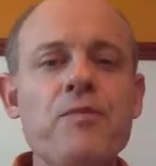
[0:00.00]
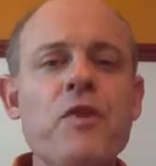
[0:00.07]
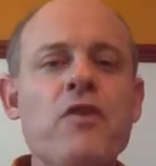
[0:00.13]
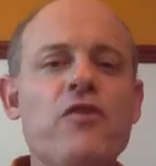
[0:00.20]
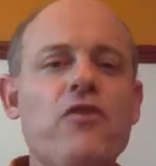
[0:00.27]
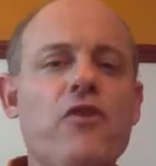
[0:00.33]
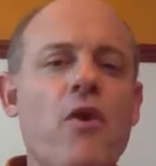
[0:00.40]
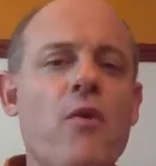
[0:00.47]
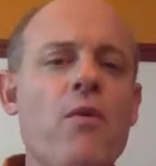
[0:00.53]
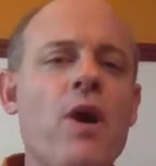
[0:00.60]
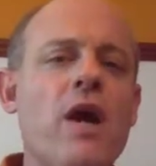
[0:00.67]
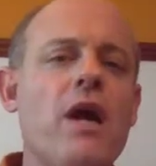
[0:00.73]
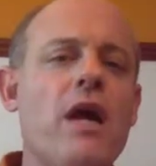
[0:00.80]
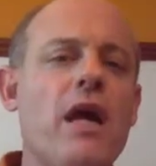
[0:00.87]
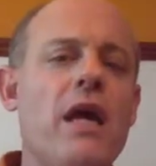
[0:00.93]
So
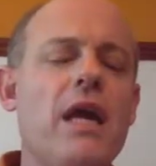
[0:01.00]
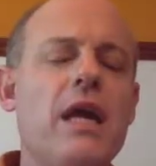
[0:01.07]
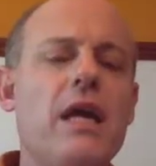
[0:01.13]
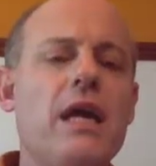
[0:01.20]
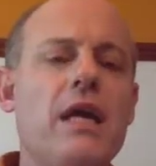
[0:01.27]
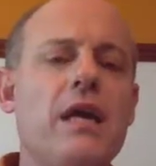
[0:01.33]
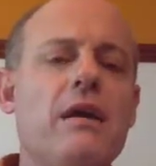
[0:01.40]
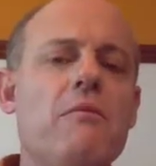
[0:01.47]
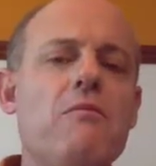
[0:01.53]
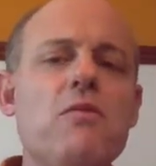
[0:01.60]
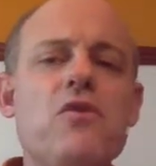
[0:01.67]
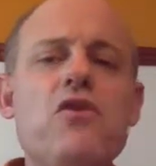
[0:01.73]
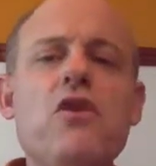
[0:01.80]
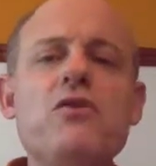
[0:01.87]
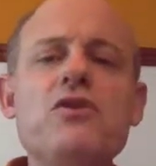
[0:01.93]

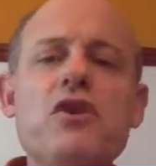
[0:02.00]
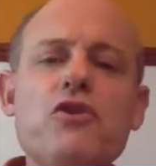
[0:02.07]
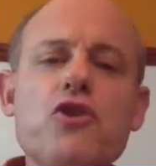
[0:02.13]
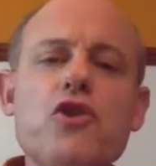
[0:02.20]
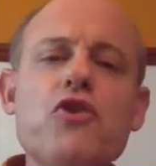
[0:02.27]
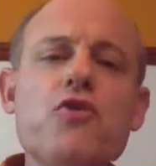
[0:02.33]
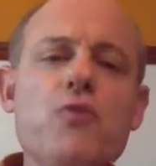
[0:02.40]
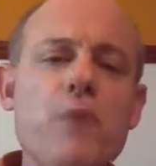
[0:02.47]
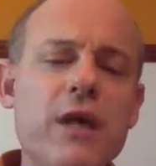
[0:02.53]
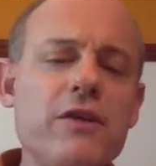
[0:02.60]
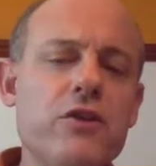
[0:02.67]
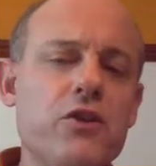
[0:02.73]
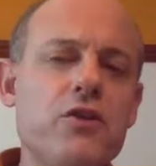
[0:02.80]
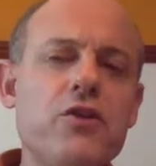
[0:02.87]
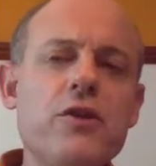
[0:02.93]
those are two ways
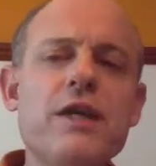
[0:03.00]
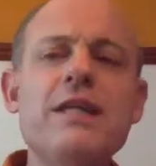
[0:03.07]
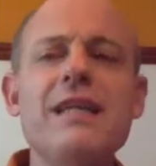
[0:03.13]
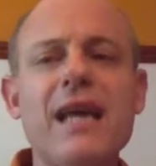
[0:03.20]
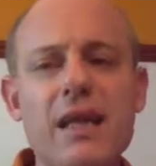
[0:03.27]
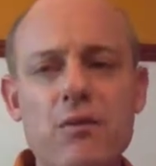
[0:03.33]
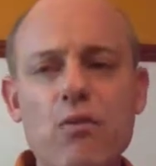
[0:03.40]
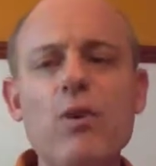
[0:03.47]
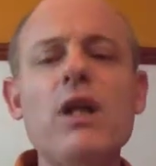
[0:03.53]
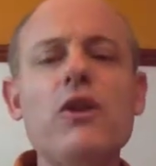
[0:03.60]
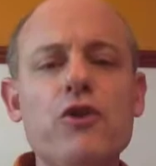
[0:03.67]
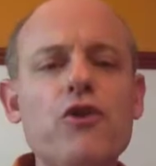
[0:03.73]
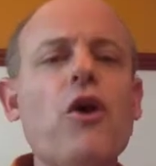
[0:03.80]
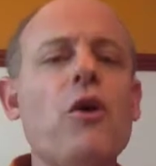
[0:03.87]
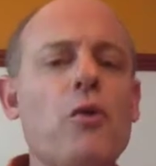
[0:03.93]
to do it, and we'll
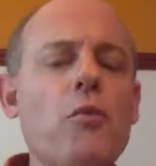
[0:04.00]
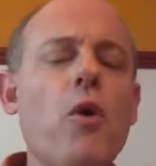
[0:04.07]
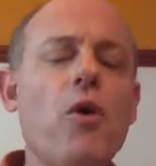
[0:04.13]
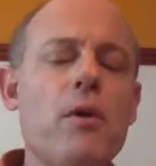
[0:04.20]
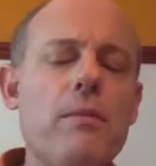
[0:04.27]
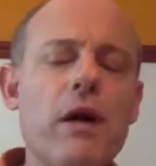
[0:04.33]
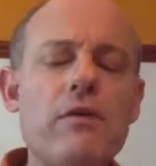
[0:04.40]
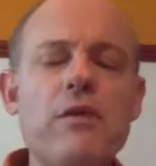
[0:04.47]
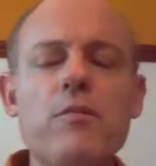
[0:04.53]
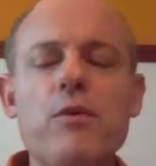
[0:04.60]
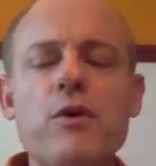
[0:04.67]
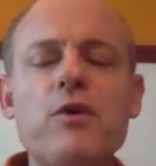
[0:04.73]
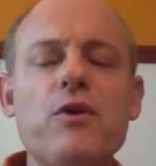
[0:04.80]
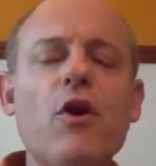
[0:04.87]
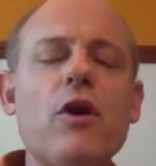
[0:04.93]
talk more about them when
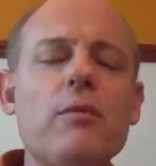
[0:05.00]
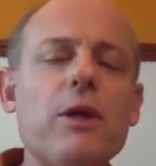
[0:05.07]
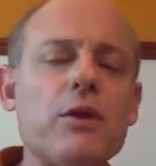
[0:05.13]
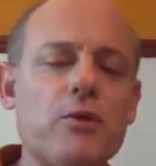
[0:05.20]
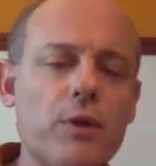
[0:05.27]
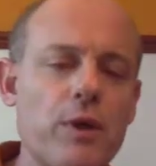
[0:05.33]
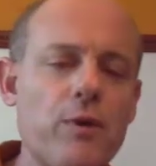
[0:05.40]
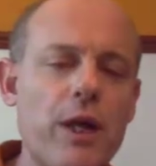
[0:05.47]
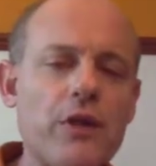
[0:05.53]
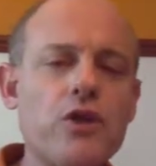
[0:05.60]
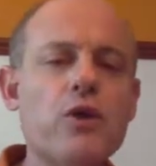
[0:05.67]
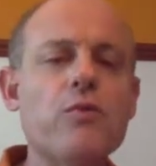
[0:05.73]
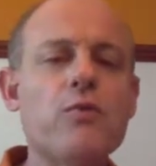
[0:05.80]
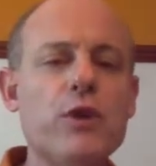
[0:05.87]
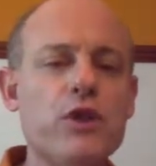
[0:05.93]
we talk about
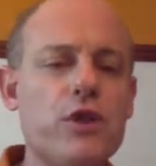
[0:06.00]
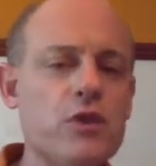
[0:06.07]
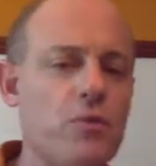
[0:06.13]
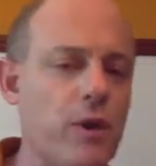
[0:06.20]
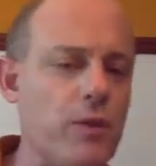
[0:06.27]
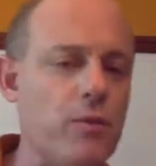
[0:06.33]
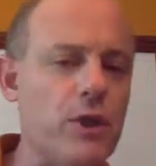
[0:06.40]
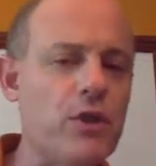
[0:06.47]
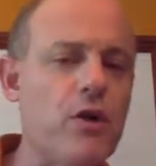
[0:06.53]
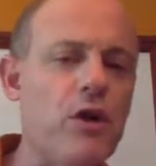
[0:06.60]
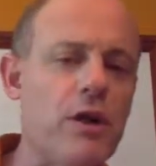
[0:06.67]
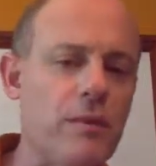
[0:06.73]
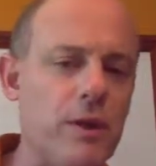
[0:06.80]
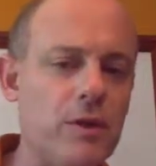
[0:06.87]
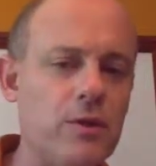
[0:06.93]
regression, which is when we talk
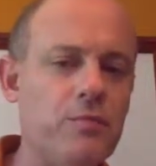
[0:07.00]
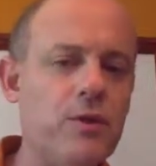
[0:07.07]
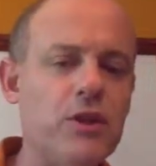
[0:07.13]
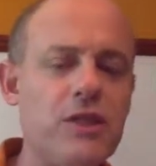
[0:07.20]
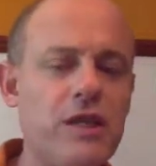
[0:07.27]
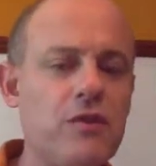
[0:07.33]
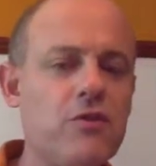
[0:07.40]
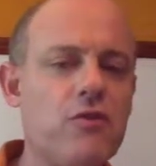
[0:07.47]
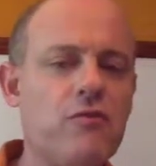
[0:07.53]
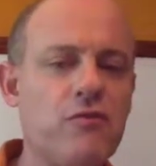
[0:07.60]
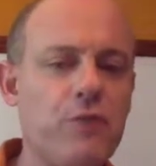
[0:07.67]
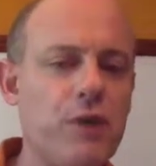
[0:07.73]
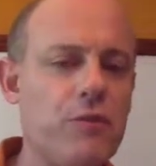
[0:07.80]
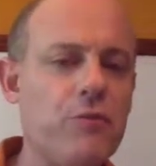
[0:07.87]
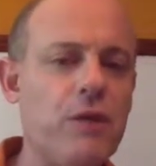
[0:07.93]
about percent of
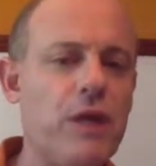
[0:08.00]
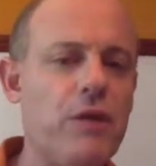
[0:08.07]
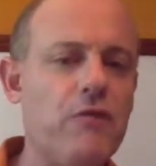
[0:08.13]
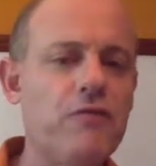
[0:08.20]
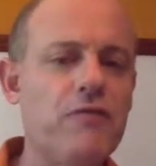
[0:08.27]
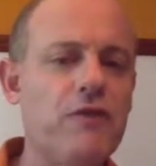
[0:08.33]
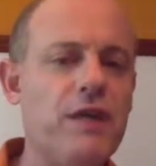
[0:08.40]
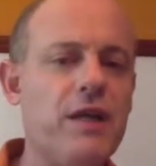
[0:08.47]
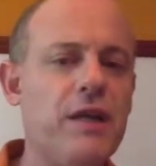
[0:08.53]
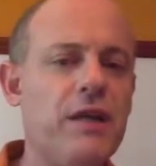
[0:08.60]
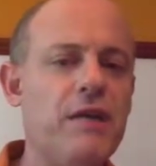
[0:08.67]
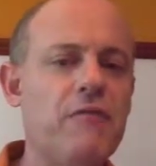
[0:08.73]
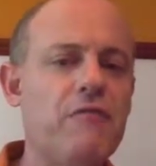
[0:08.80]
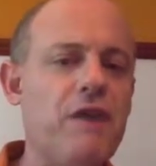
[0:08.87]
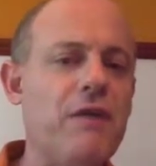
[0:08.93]

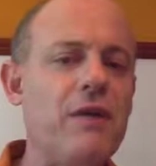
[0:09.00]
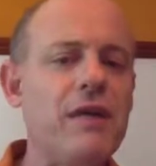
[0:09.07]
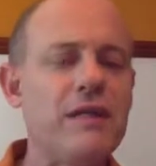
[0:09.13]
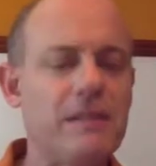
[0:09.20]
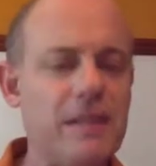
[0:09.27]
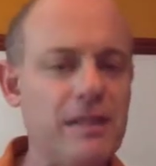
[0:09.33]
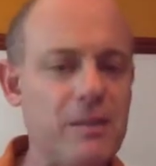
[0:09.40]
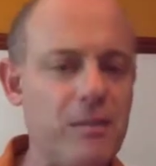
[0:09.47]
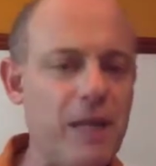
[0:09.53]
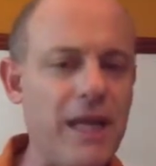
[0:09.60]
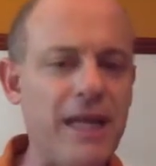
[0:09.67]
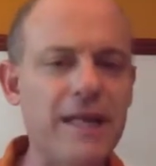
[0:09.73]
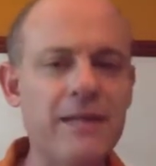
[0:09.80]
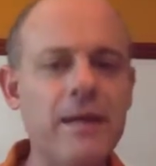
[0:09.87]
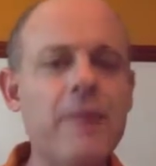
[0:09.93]
variance
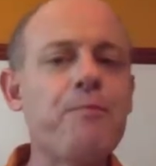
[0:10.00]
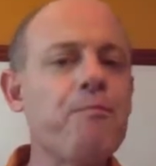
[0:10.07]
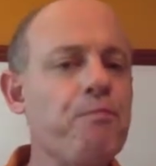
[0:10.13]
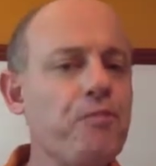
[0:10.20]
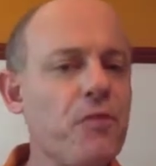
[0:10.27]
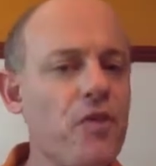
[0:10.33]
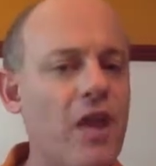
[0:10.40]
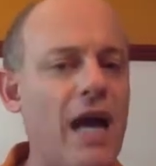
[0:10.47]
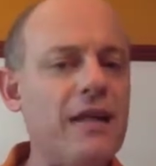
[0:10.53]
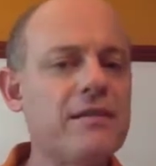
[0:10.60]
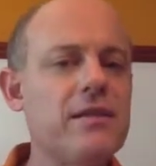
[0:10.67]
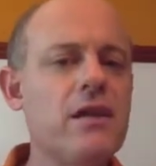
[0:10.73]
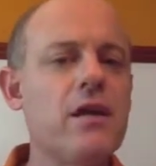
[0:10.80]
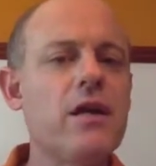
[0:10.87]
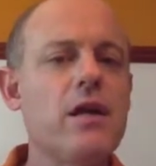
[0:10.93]
explained.
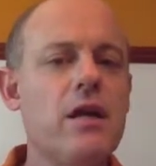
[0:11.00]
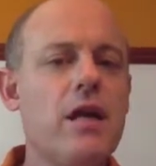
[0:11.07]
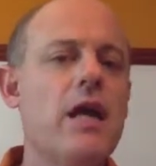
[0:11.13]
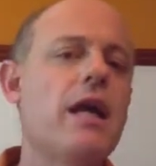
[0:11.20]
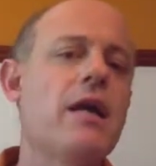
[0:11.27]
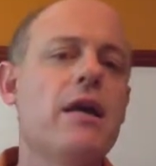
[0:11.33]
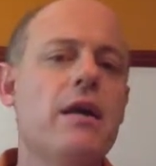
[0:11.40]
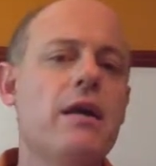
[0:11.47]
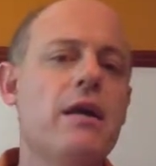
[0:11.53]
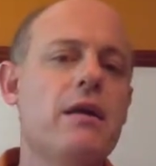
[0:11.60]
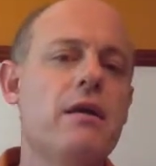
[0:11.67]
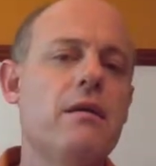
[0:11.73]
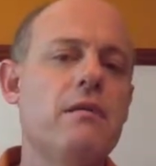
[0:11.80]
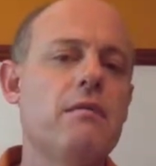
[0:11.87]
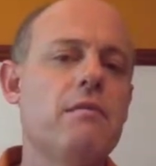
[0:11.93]
That's 2